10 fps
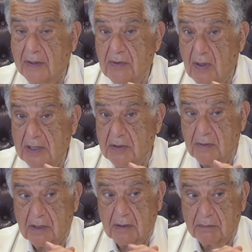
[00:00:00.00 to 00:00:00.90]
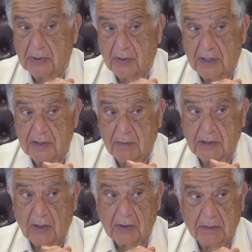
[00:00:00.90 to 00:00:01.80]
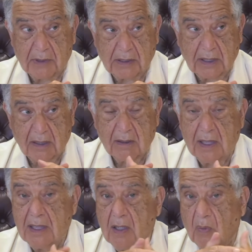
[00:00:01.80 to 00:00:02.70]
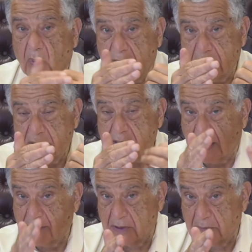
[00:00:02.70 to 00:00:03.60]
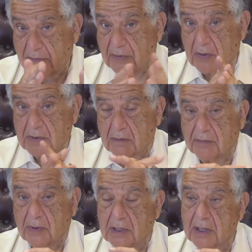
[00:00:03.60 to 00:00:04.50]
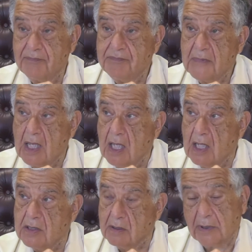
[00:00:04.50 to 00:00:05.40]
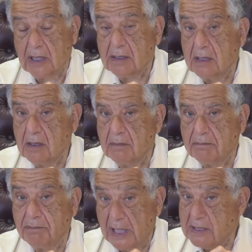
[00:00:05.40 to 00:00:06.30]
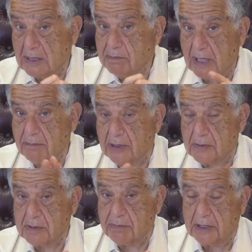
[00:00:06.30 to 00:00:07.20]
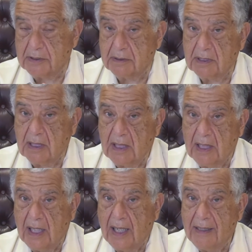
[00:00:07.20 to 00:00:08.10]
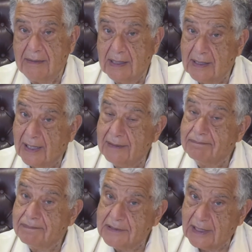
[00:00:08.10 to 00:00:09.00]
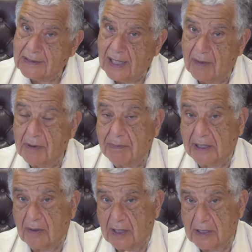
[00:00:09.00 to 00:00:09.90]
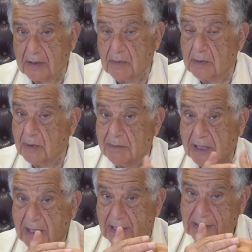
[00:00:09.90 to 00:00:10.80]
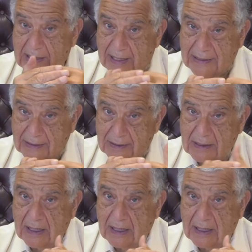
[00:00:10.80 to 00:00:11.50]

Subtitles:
our non-union employees, we told them that their wages have to be frozen for a year. So we got the basic bare bones budget, and then I sat down with my auditor and we began cutting it.